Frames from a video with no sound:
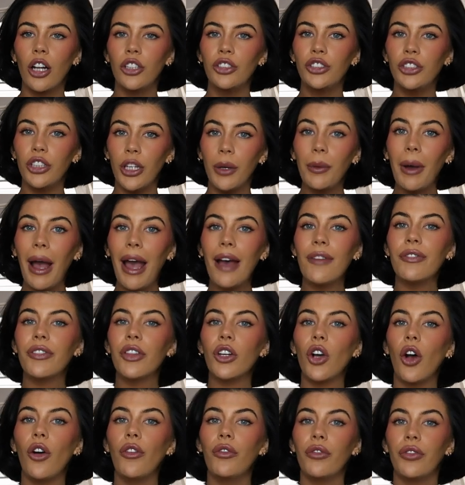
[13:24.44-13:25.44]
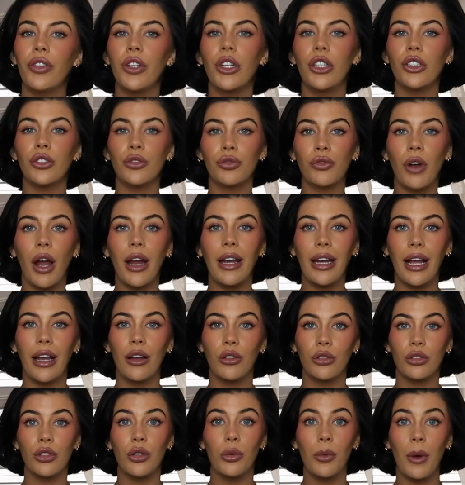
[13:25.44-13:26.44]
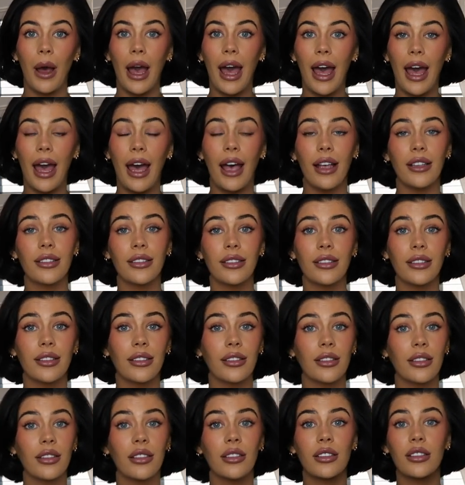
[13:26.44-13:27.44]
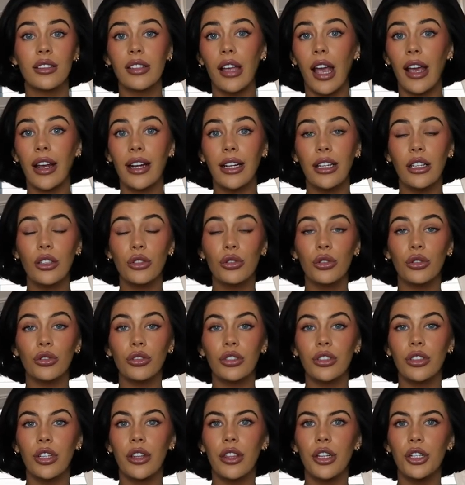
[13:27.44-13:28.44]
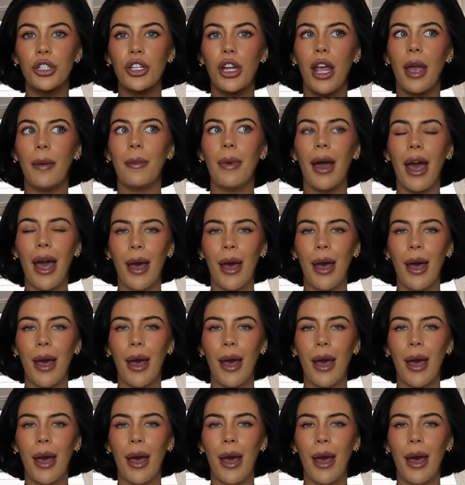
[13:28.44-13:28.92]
do I have the confidence right now to wear cycling shorts to the gym?